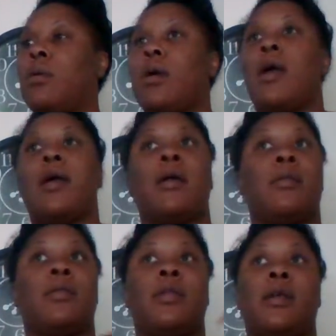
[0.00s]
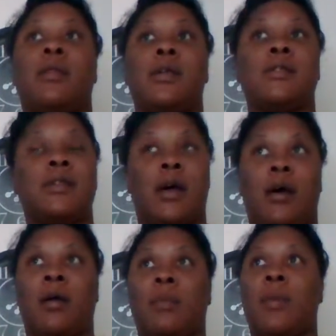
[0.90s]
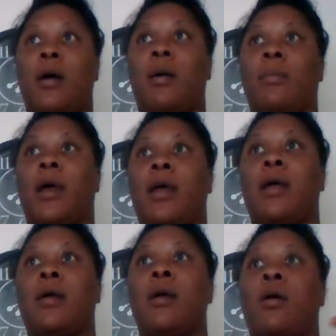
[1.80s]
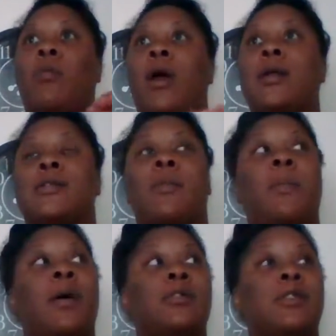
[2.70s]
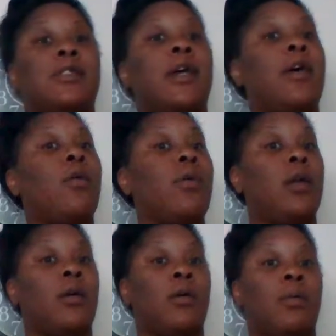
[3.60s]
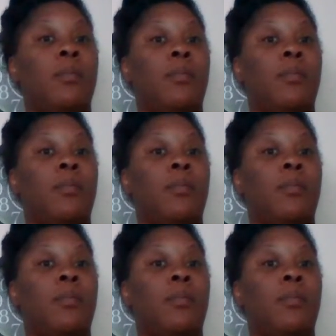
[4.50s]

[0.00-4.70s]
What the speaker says: And then this time, I'm like, right as I'm about to tell him,